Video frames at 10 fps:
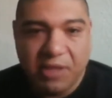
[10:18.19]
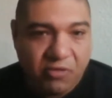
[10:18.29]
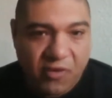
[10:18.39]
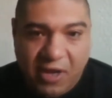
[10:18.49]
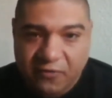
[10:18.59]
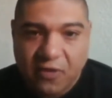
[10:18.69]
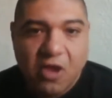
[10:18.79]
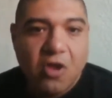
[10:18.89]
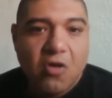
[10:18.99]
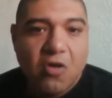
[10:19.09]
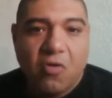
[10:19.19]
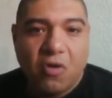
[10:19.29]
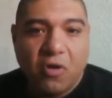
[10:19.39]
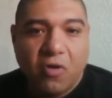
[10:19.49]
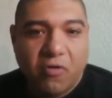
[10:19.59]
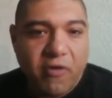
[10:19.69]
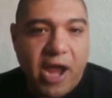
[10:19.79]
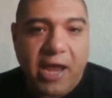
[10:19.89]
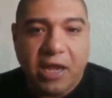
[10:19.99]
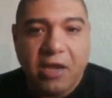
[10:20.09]
Bittrex mm-hmm. or
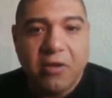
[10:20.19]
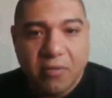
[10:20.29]
Kraken.